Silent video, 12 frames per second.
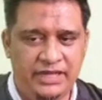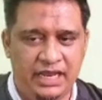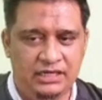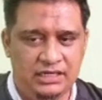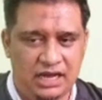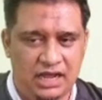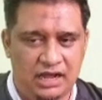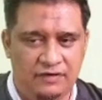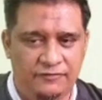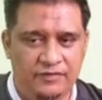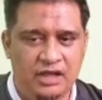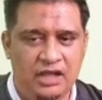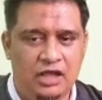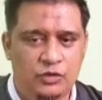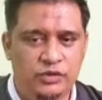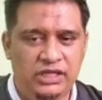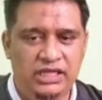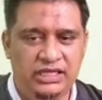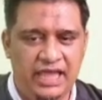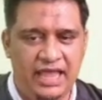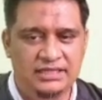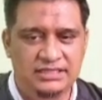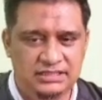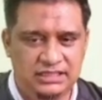graph, we can
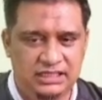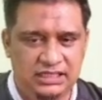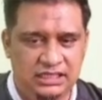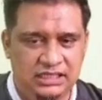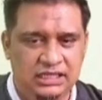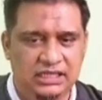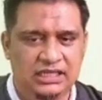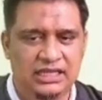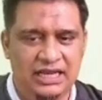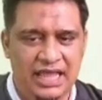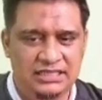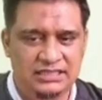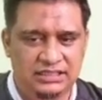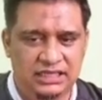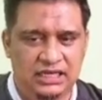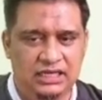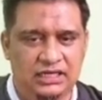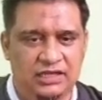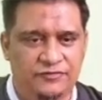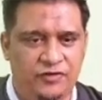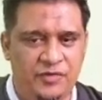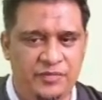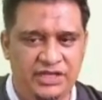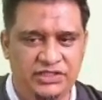see elastic
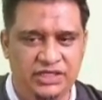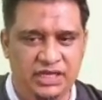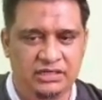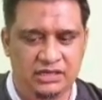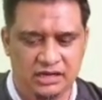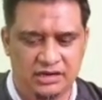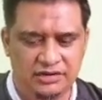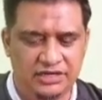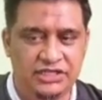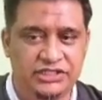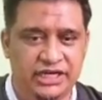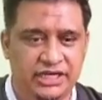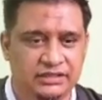deformation region.